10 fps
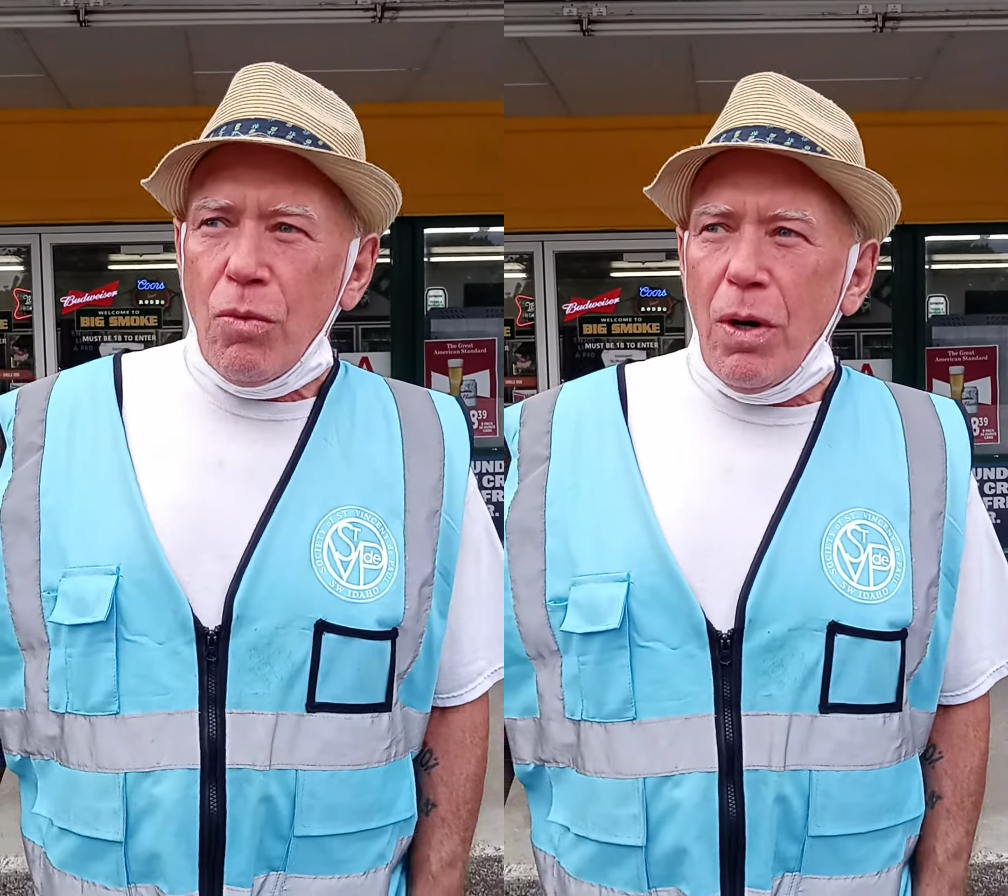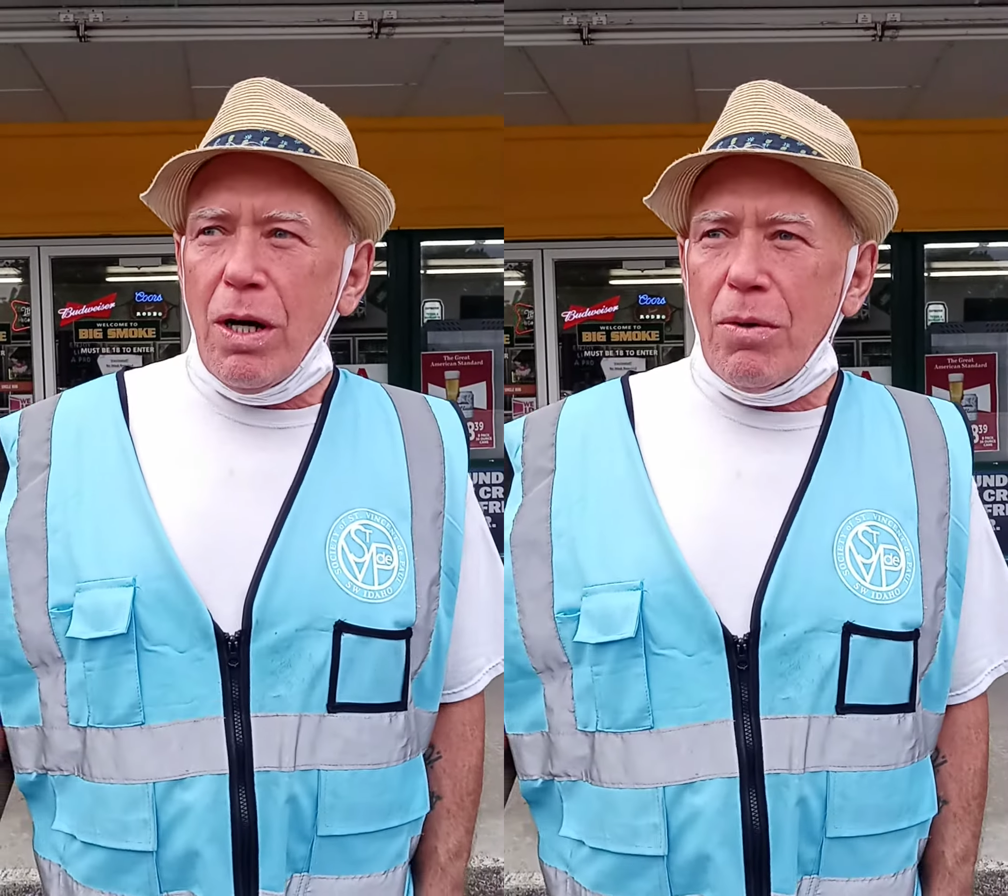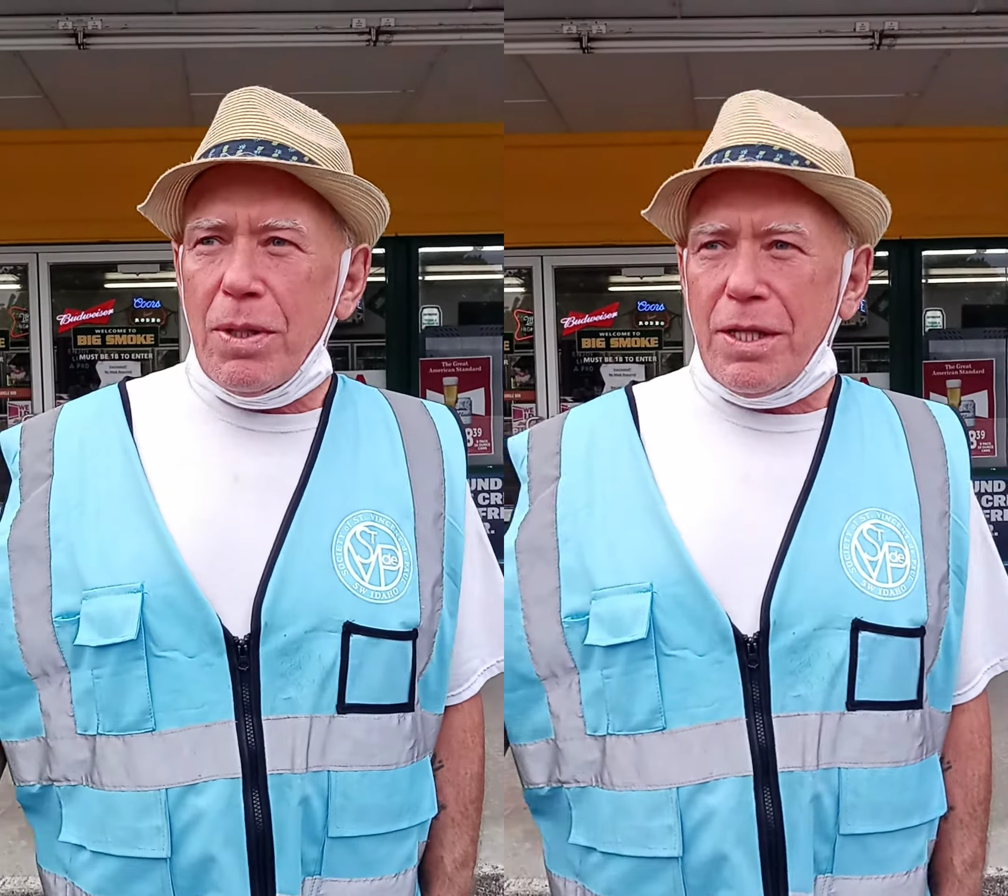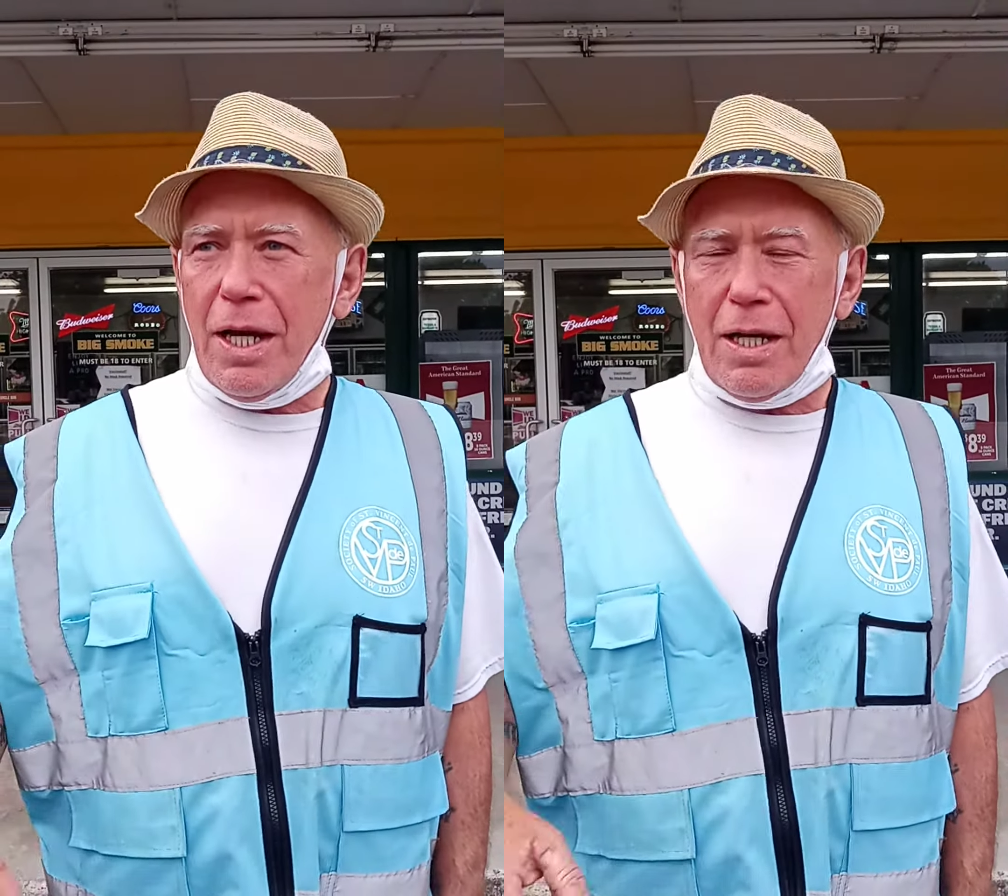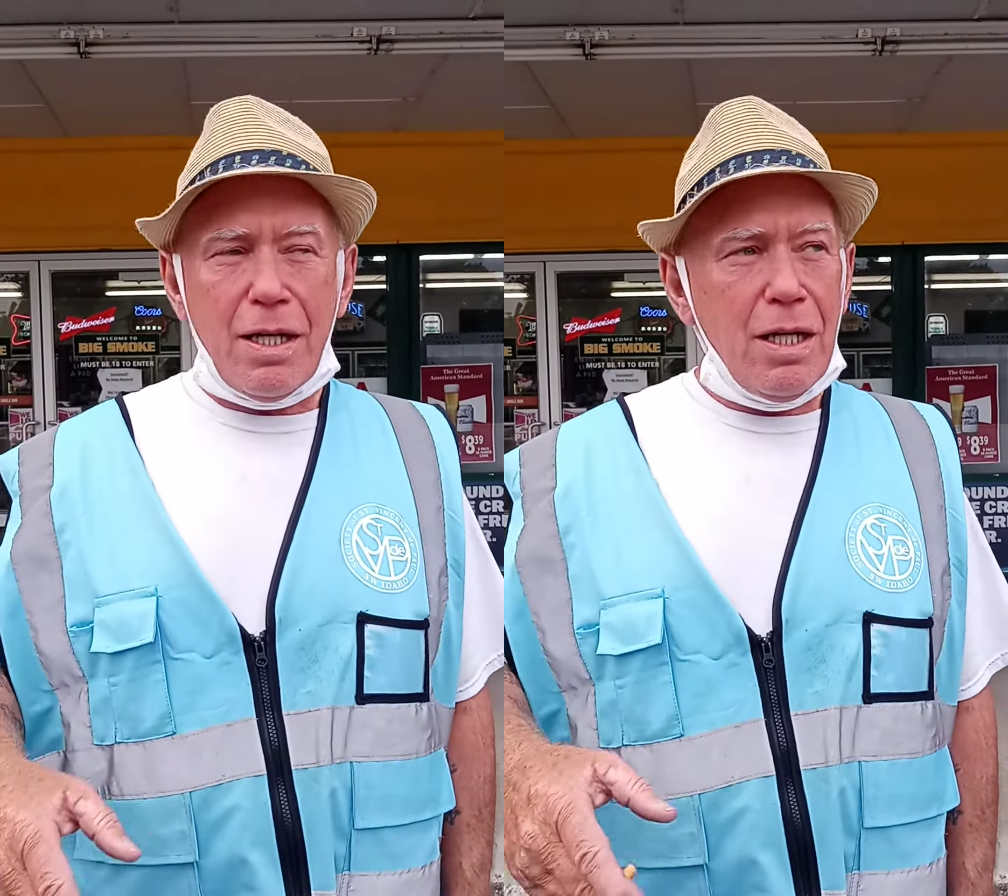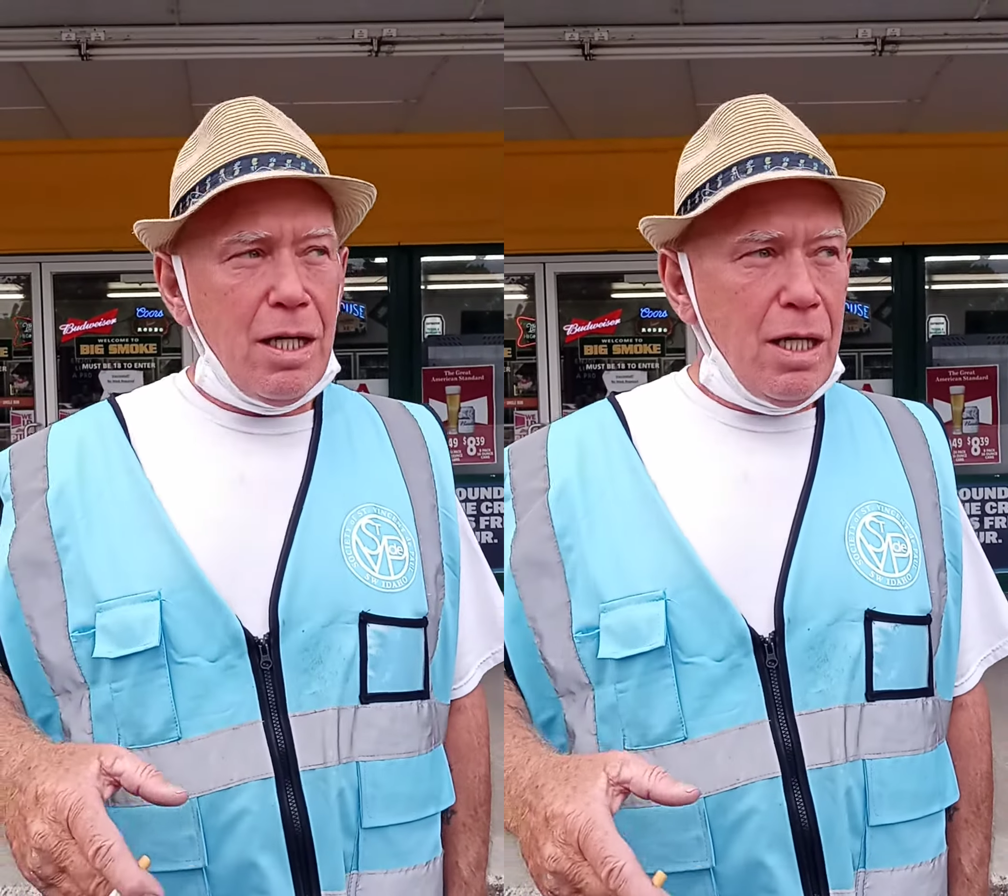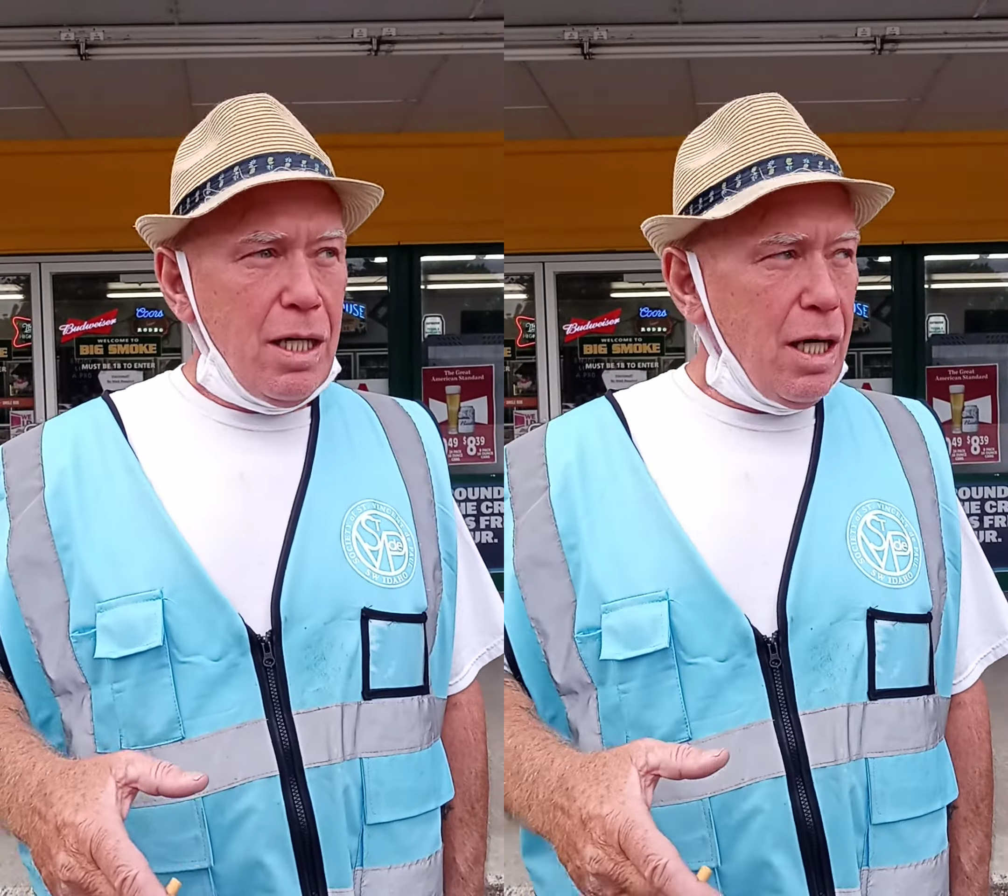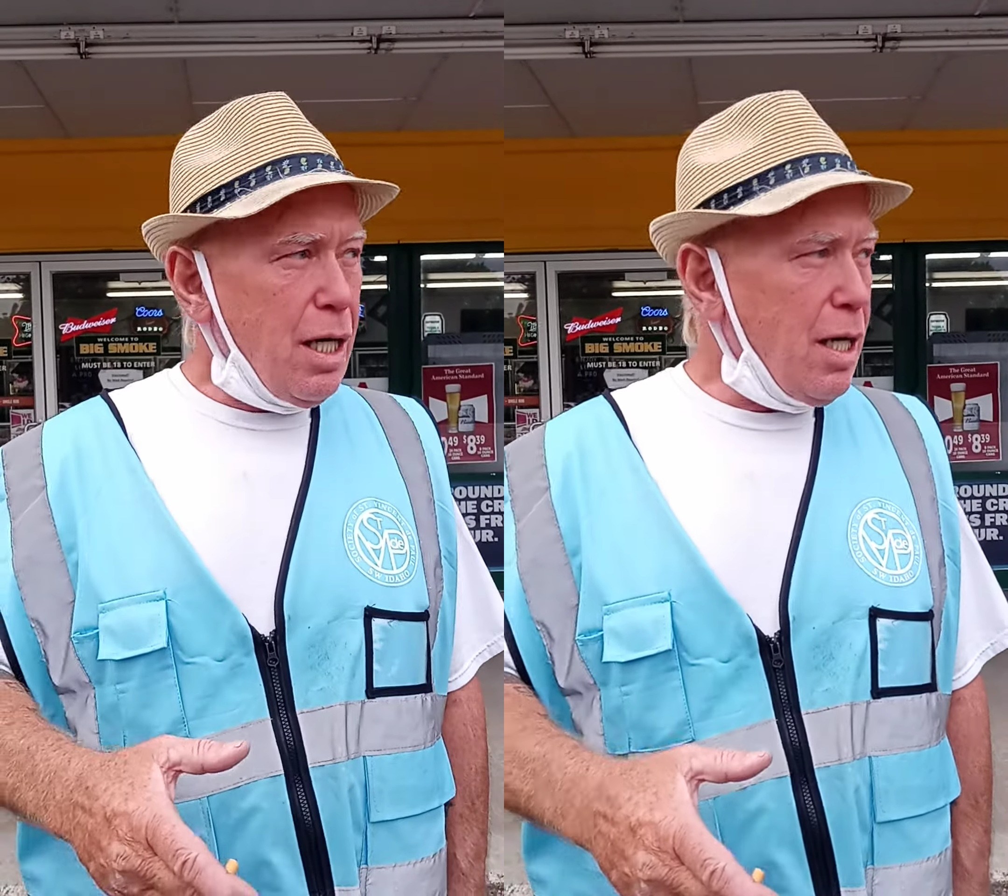Well, we take
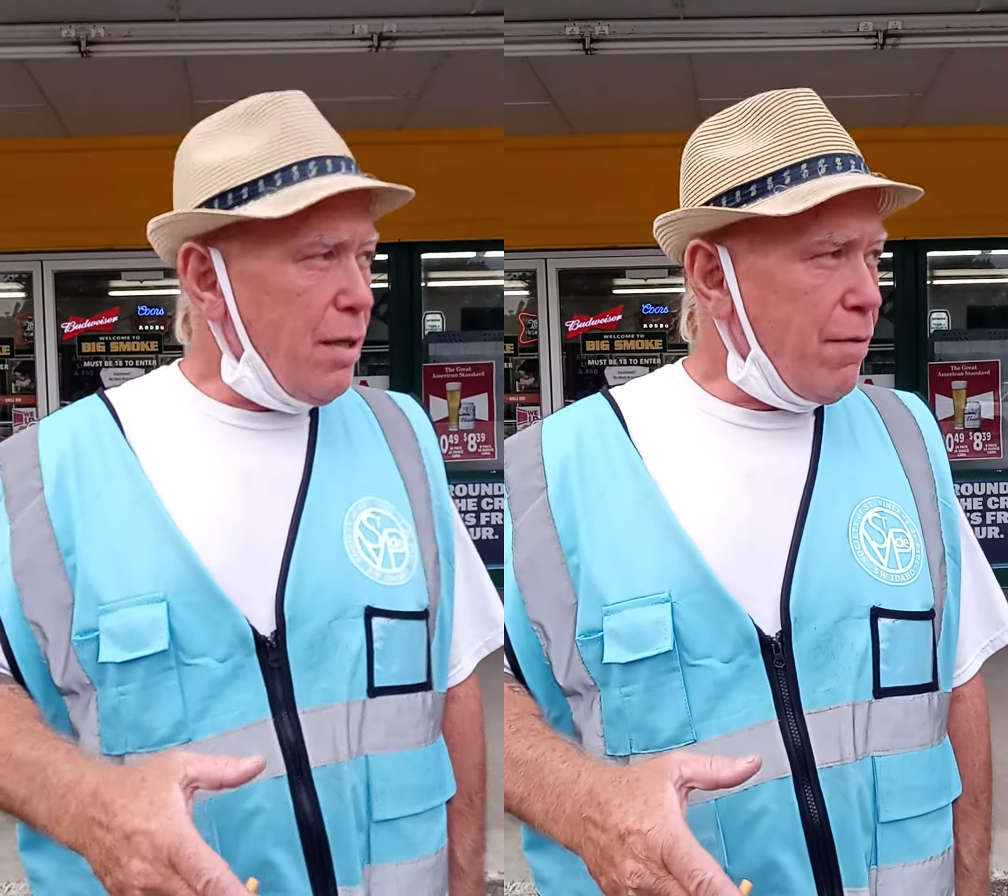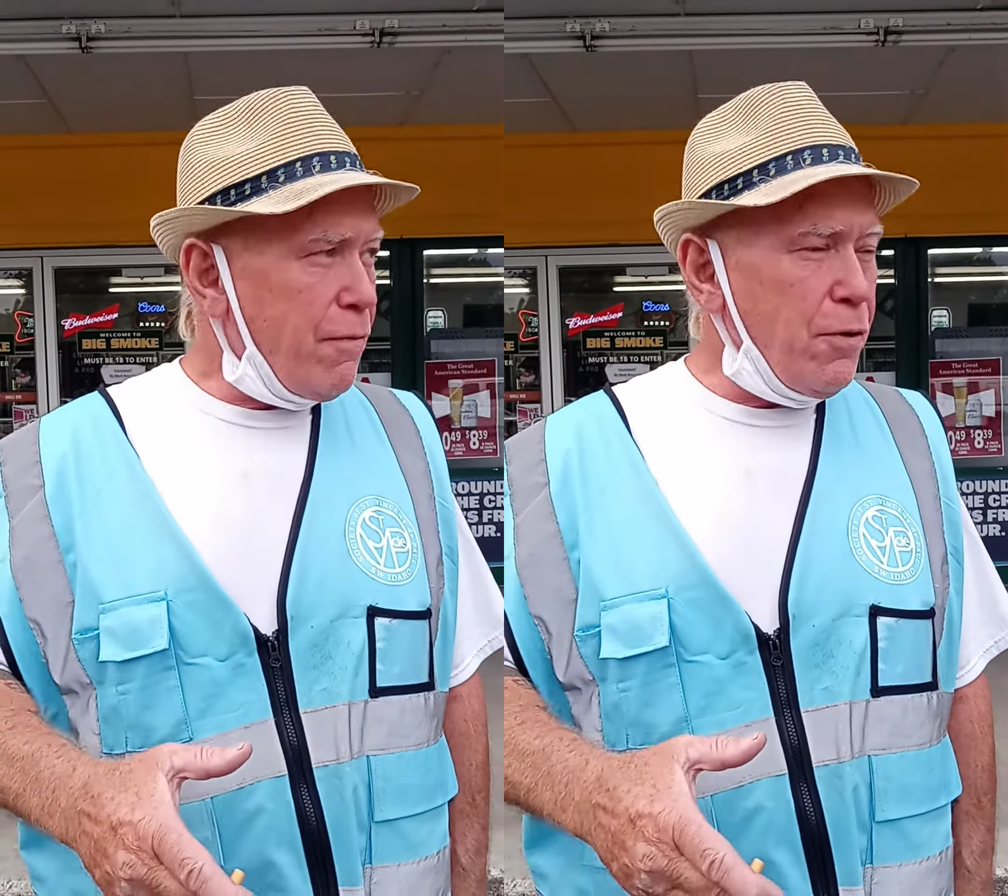uh,